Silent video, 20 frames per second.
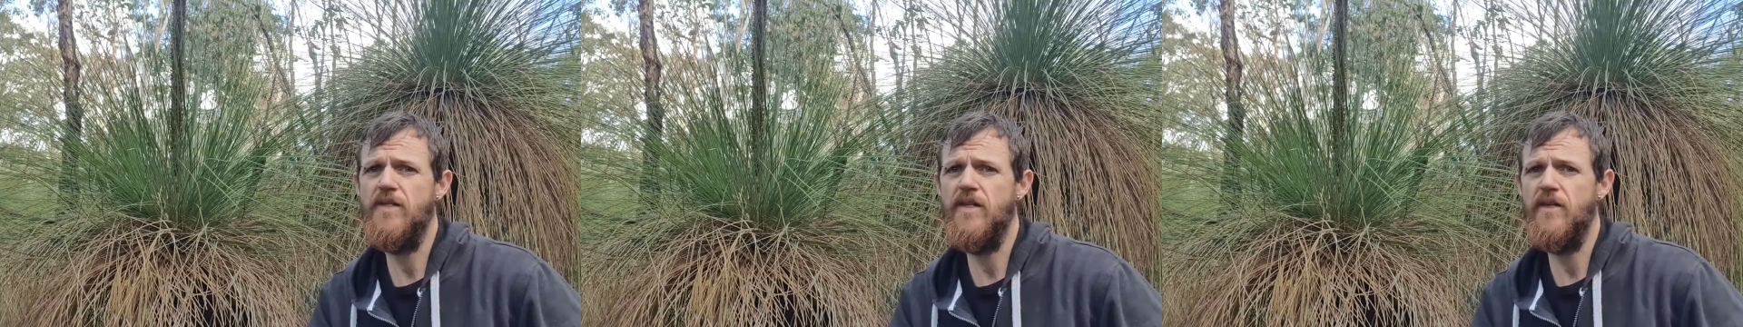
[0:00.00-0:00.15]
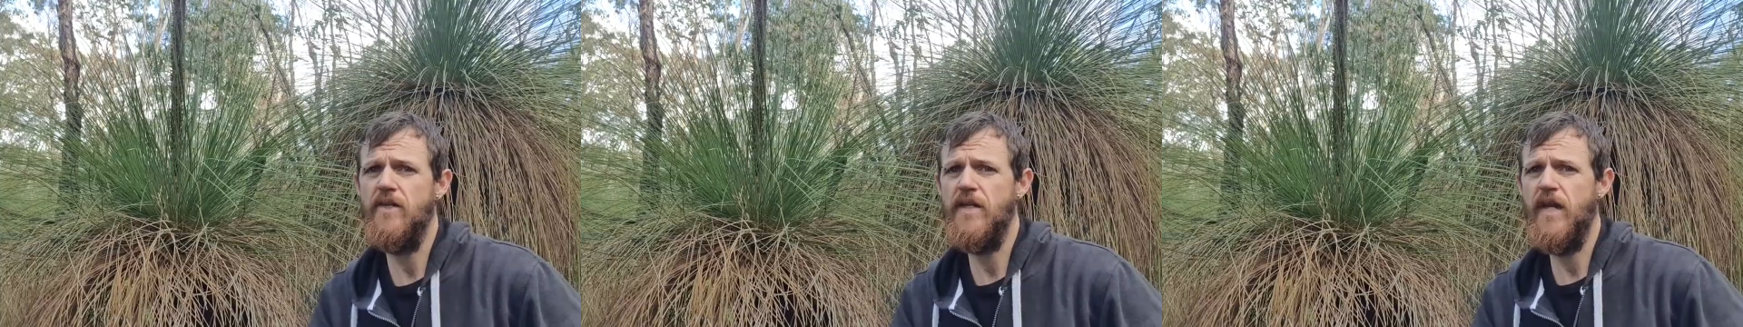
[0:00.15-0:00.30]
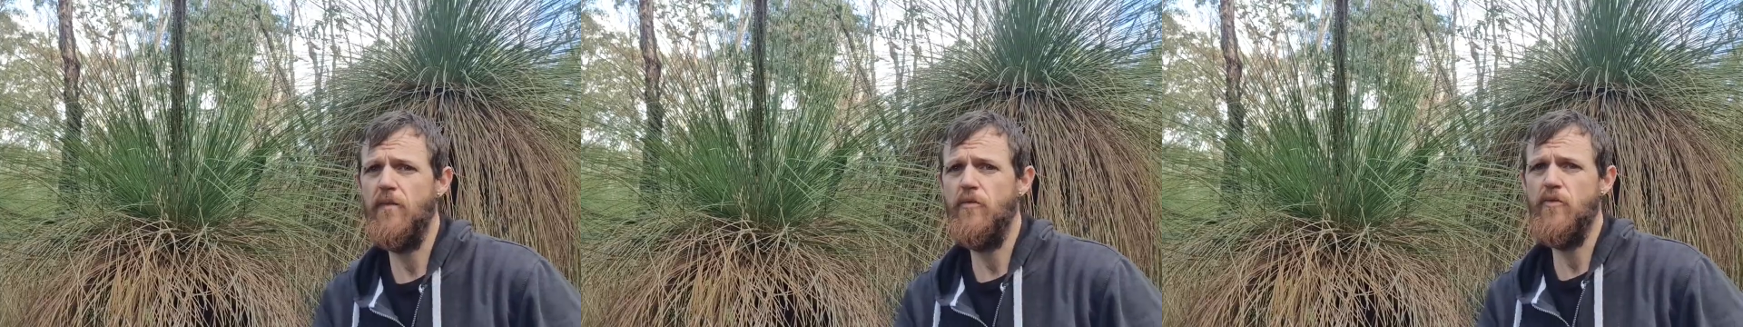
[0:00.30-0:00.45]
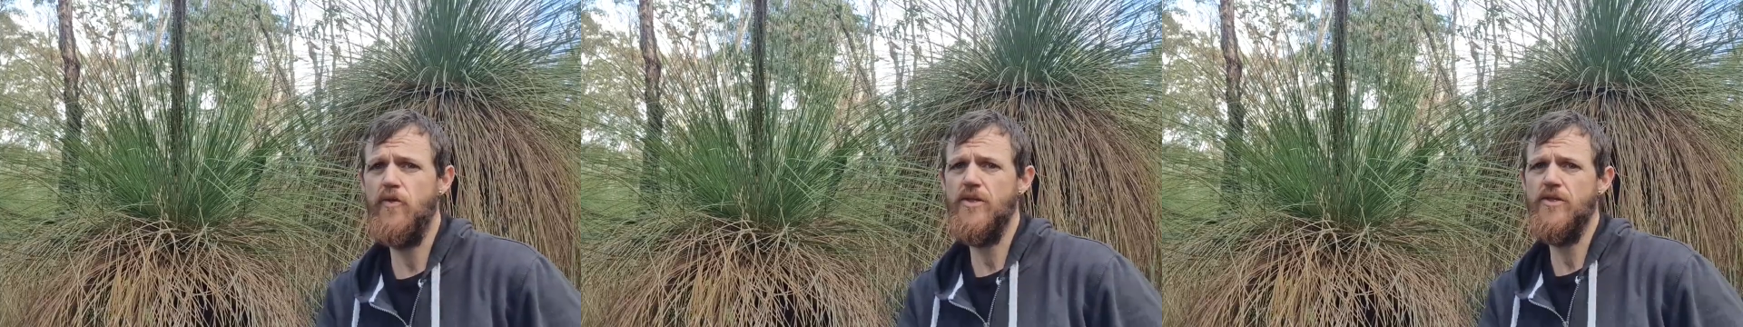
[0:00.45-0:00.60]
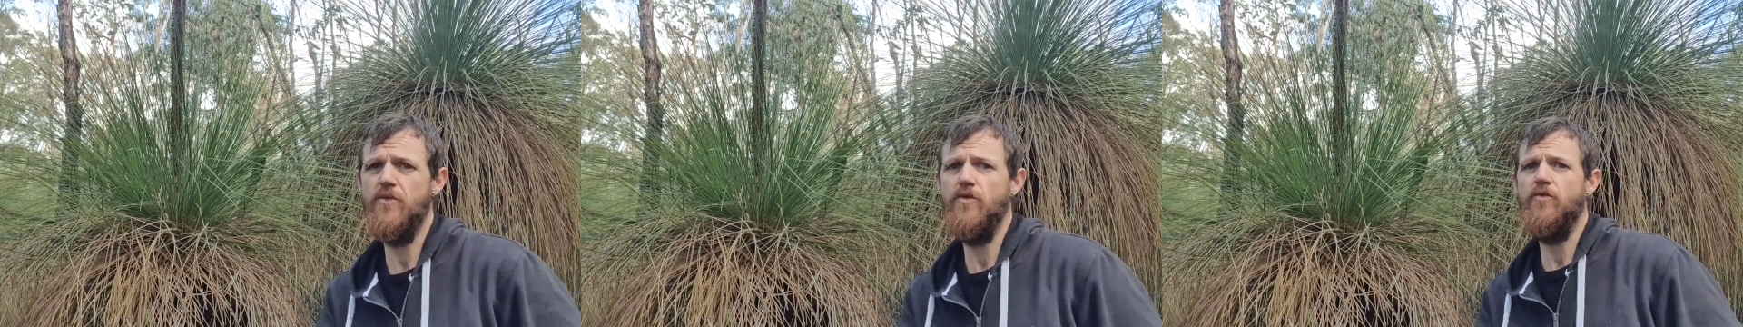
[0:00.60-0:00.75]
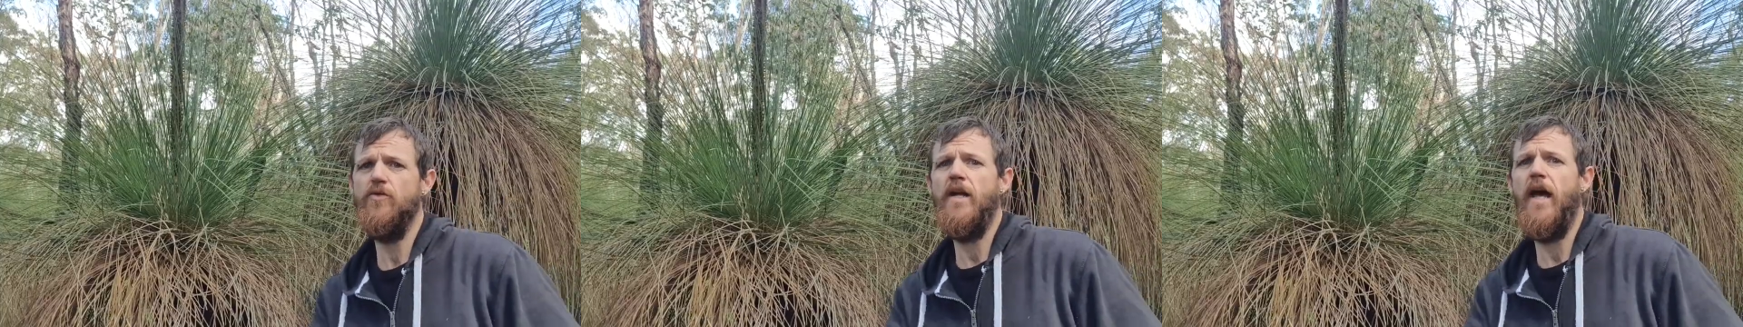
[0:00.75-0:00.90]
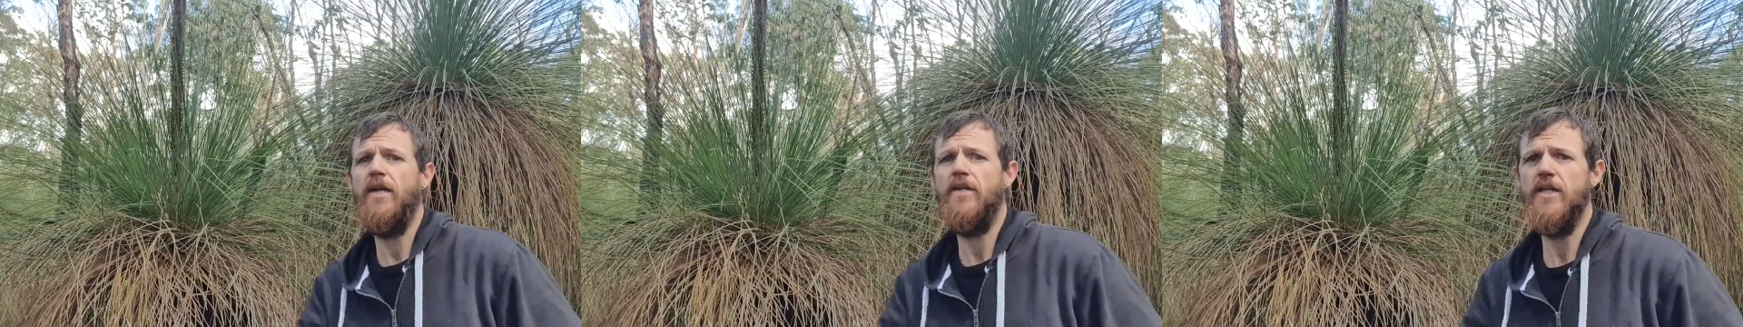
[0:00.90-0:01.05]
So the
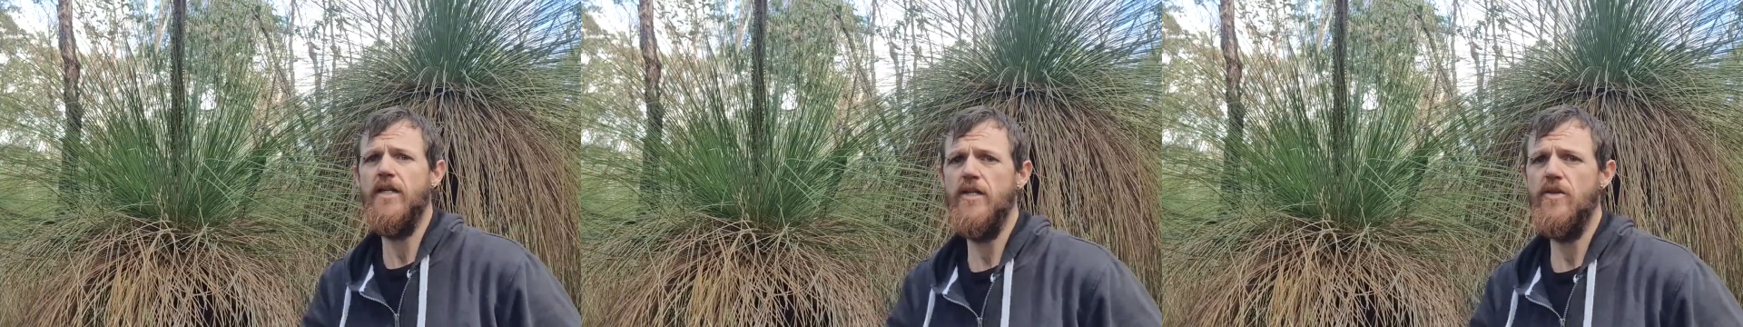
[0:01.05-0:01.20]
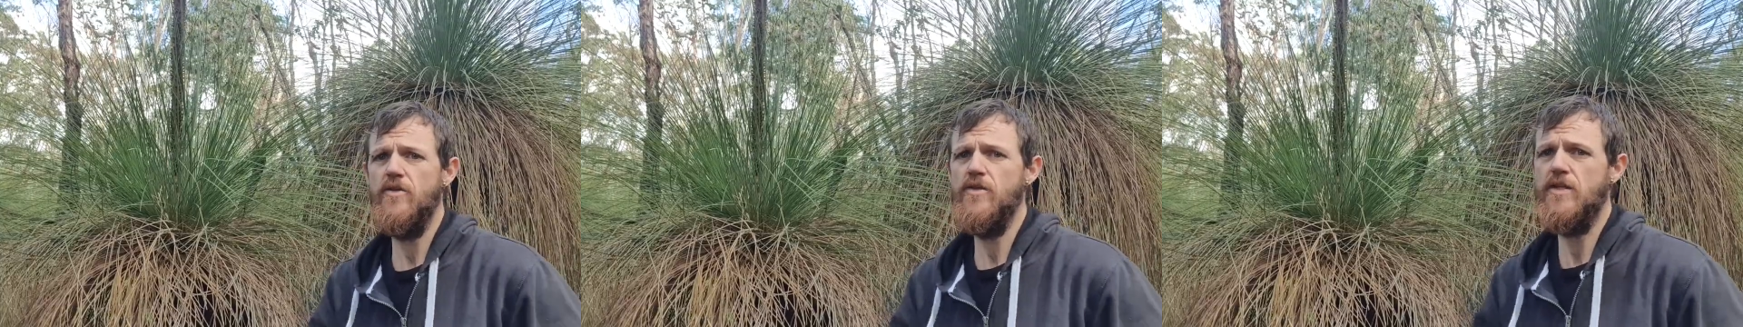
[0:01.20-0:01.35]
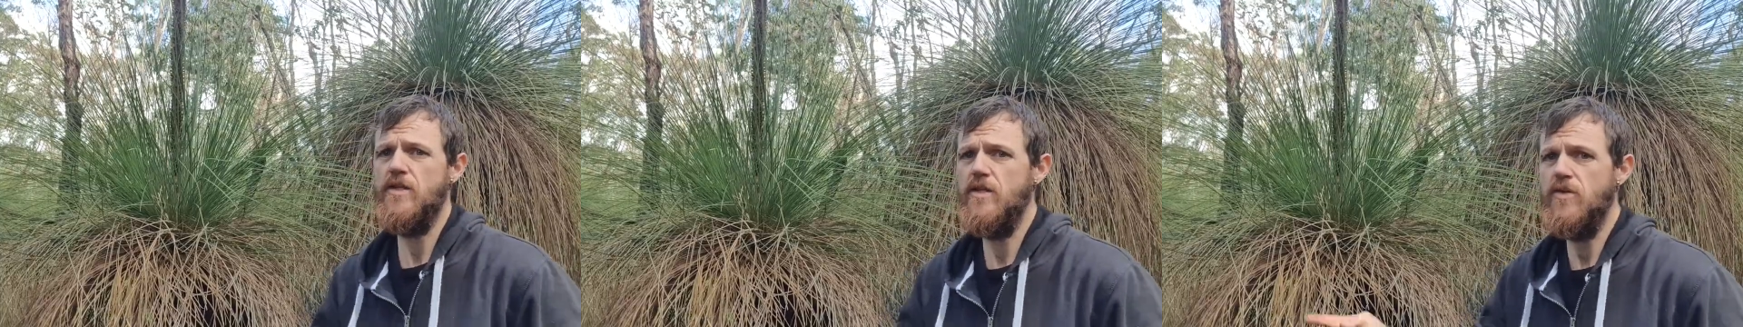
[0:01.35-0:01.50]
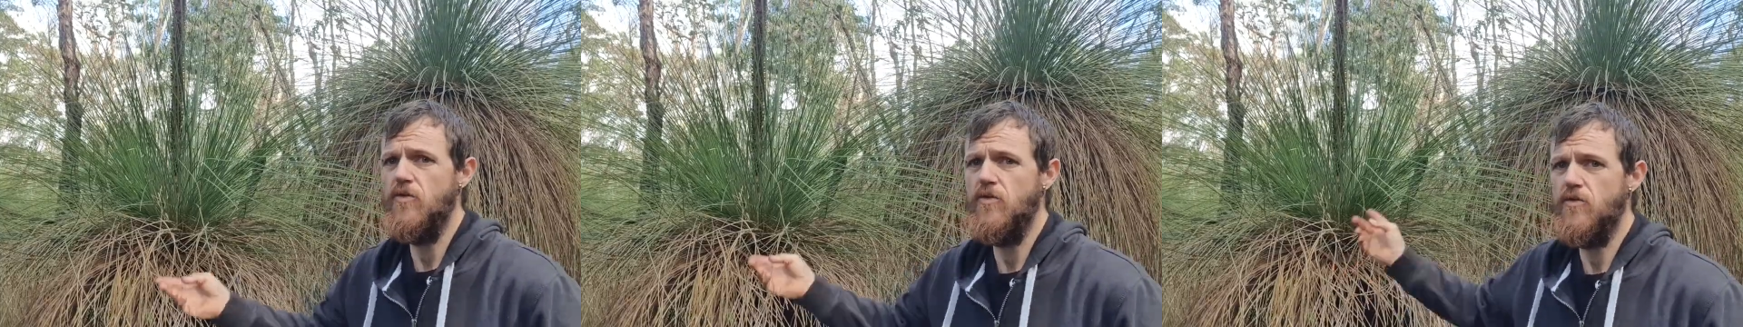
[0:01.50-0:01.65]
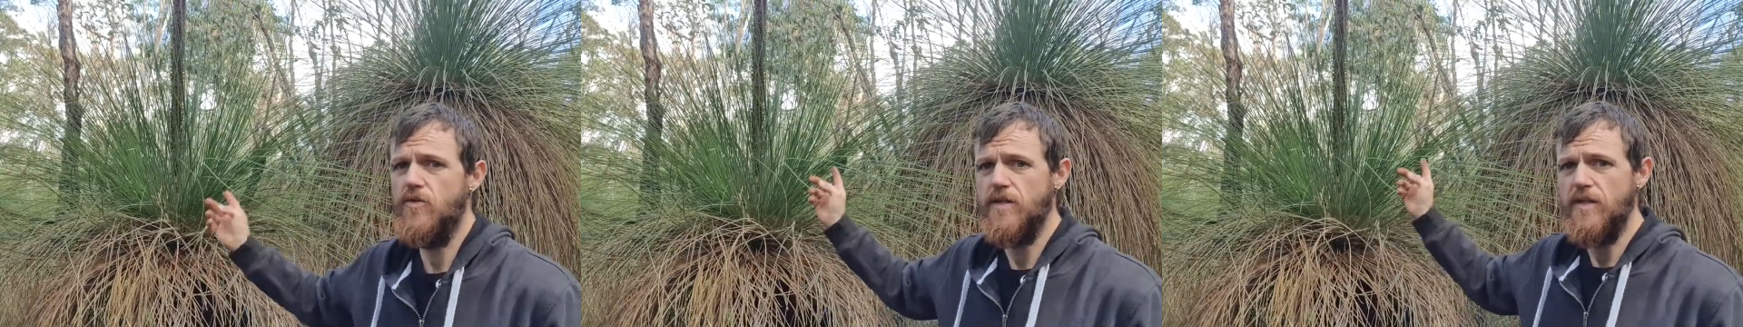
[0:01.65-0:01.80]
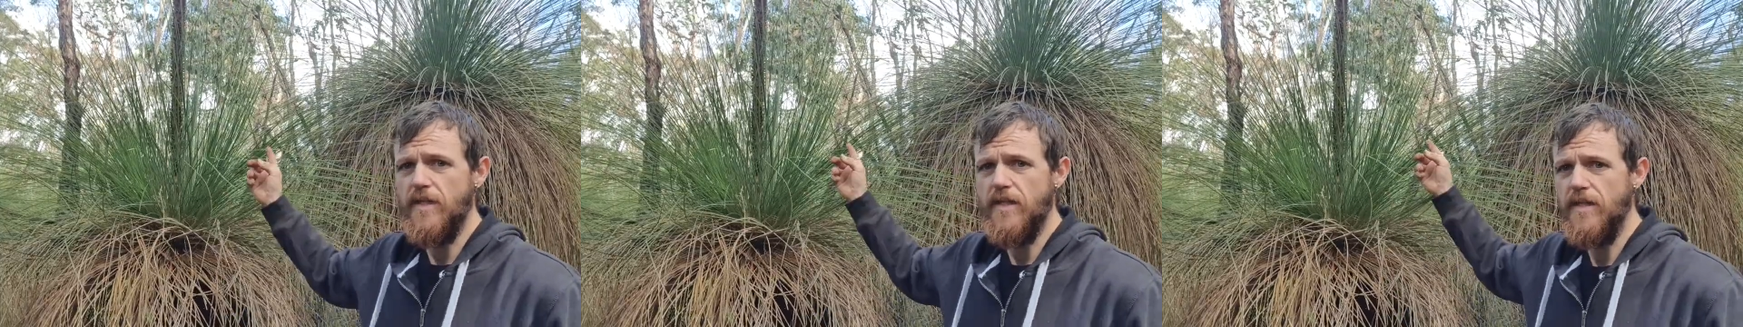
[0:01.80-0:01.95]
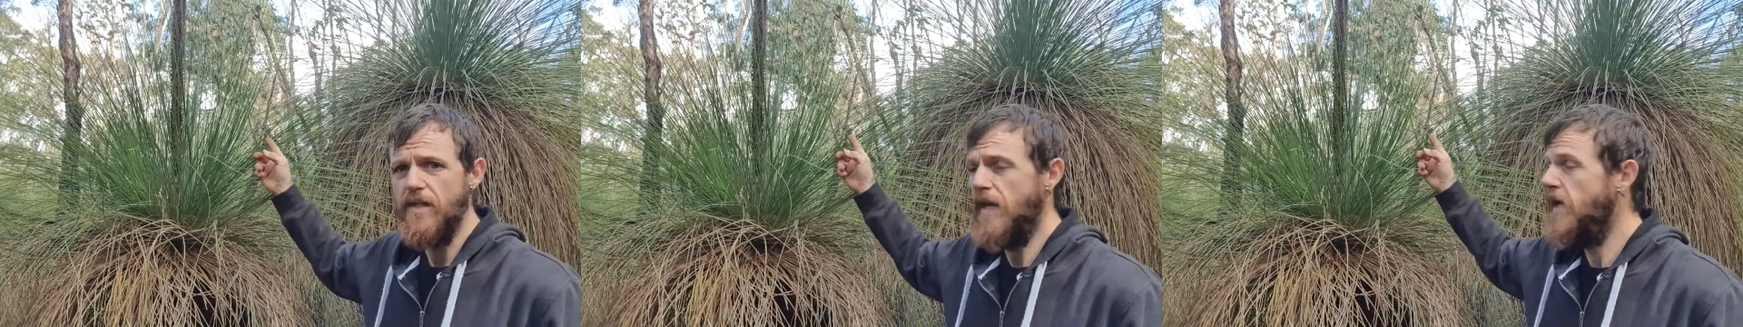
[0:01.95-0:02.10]
Aboriginals actually used to use
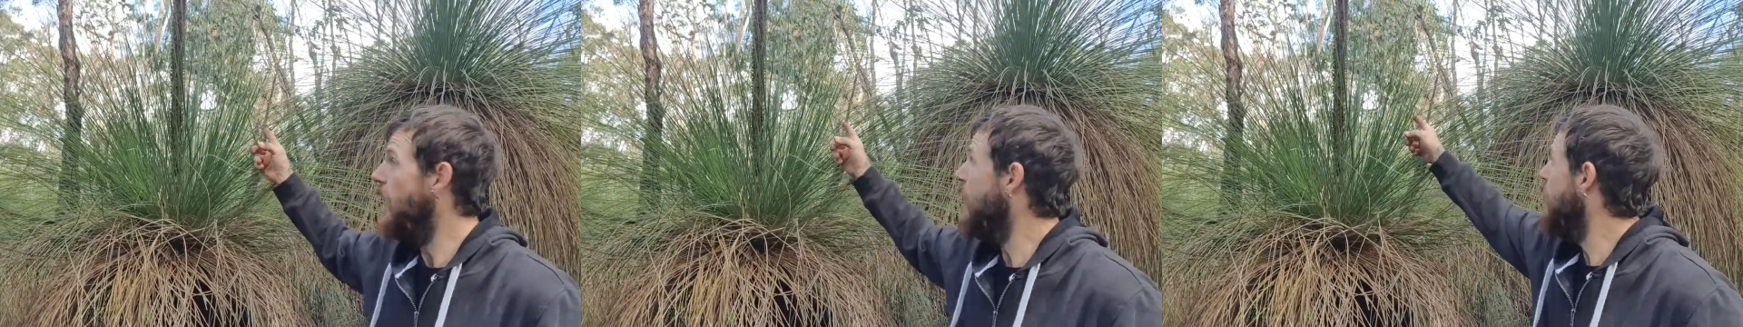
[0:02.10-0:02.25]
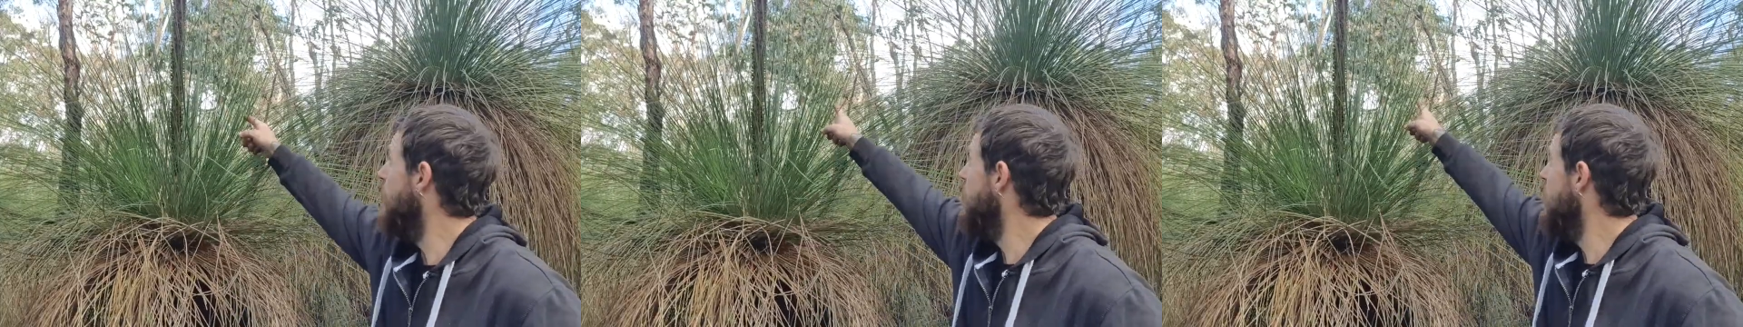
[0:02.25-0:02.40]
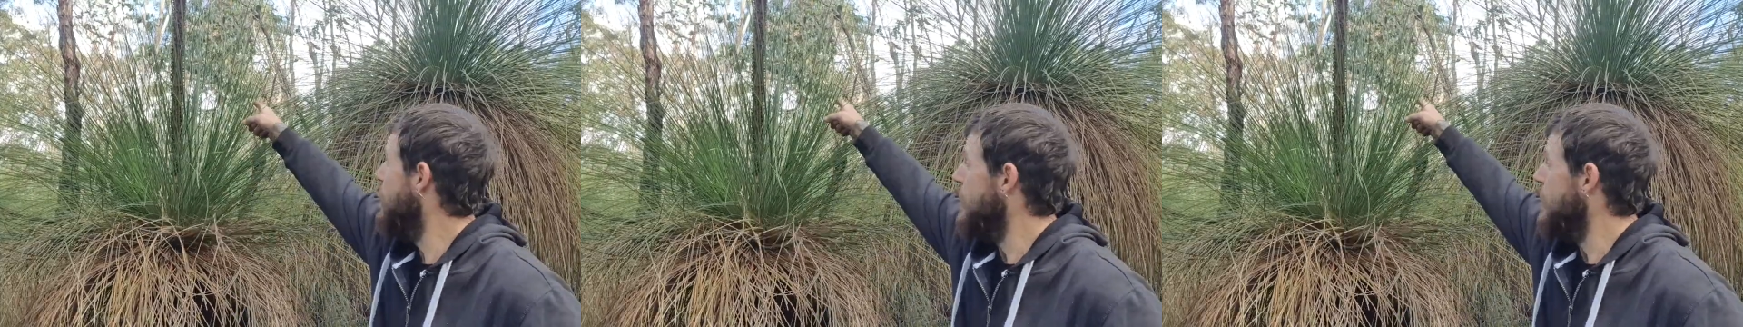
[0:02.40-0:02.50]
the, uh,